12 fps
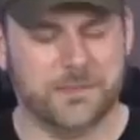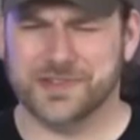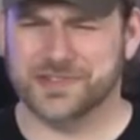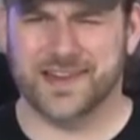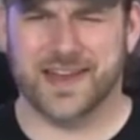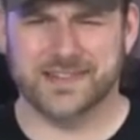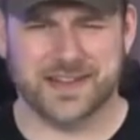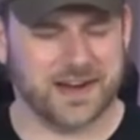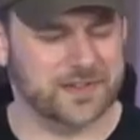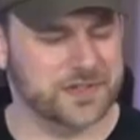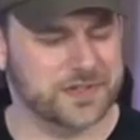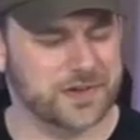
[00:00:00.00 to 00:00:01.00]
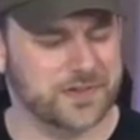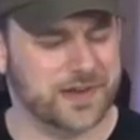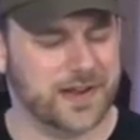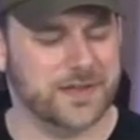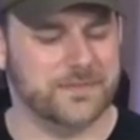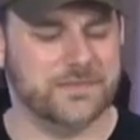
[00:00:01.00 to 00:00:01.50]
I'm also not entirely sure that
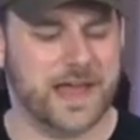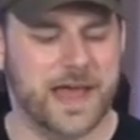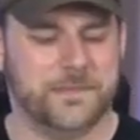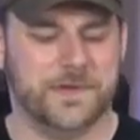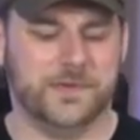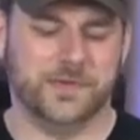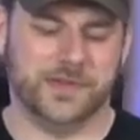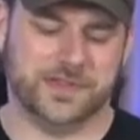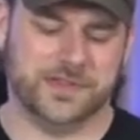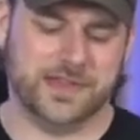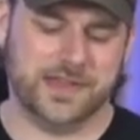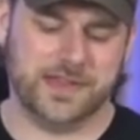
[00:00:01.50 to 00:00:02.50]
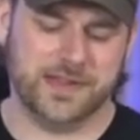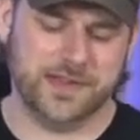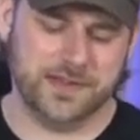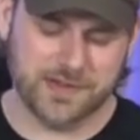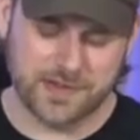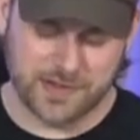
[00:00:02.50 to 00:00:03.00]
I'm happy with
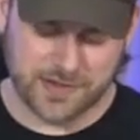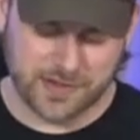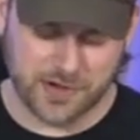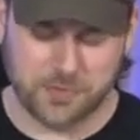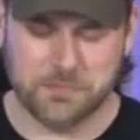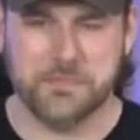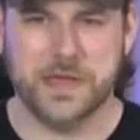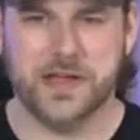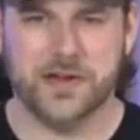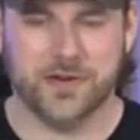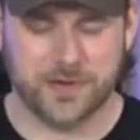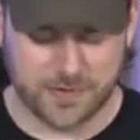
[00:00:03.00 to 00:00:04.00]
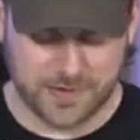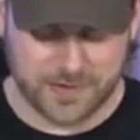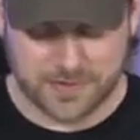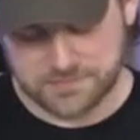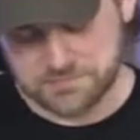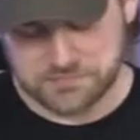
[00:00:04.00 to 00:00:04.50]
the, mere
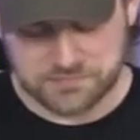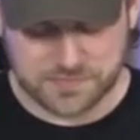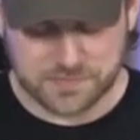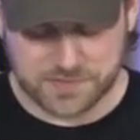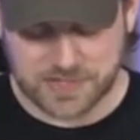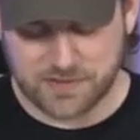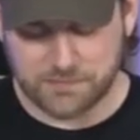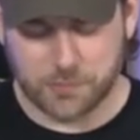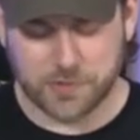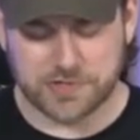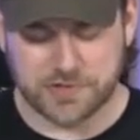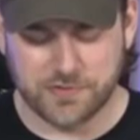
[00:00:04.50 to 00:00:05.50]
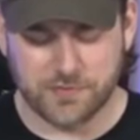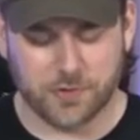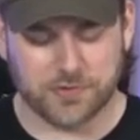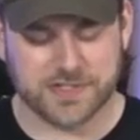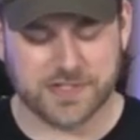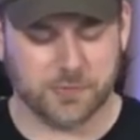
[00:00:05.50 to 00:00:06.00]
7.2
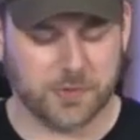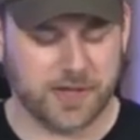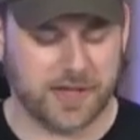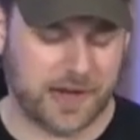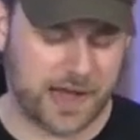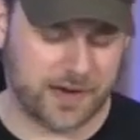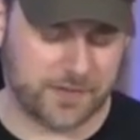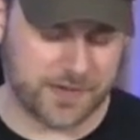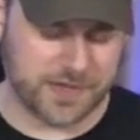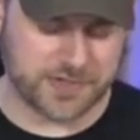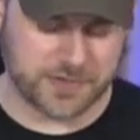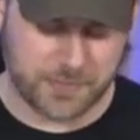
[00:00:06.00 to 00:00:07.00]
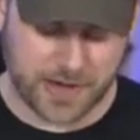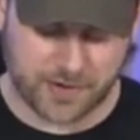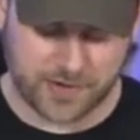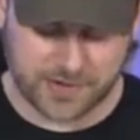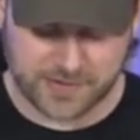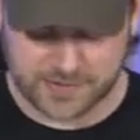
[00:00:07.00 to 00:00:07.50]
volts that we're getting out of these 2
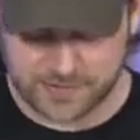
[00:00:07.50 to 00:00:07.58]
batteries.